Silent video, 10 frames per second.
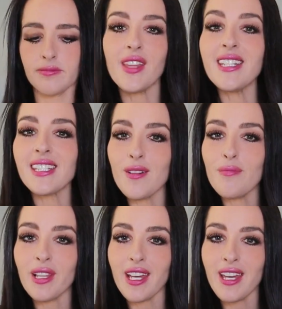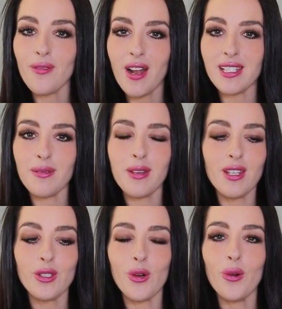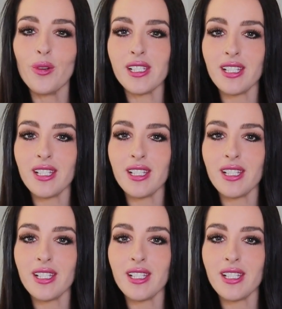This complete recipe is always